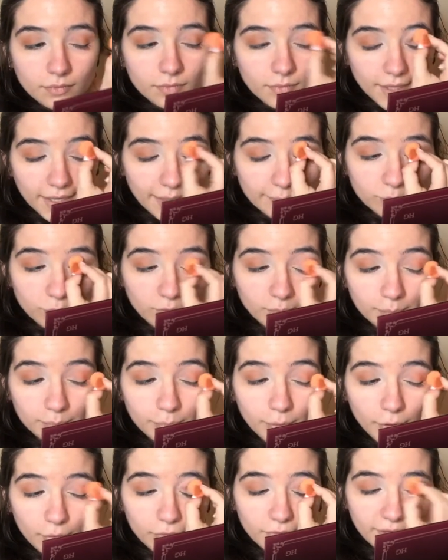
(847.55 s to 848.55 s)
Like, I'm doing
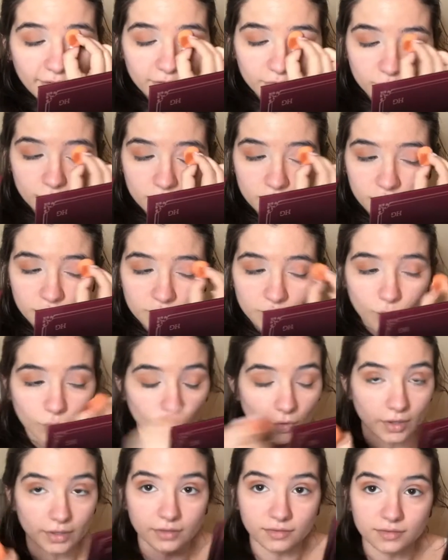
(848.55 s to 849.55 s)
both eyes with just
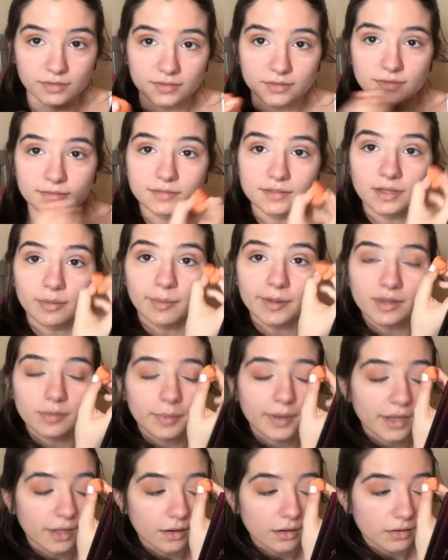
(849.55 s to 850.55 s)
one dip of the
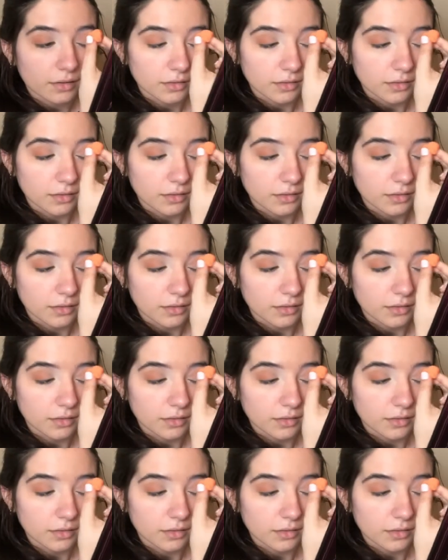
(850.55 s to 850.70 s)
pan.